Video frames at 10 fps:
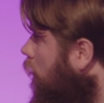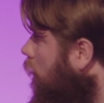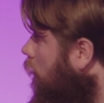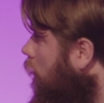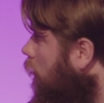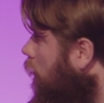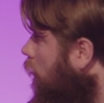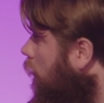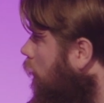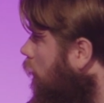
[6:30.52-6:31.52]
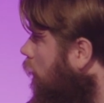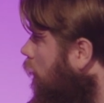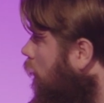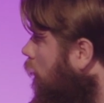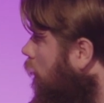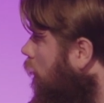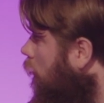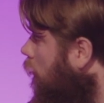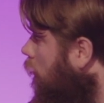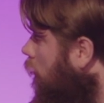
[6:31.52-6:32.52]

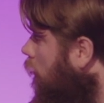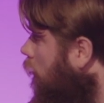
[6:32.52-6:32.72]
(silence)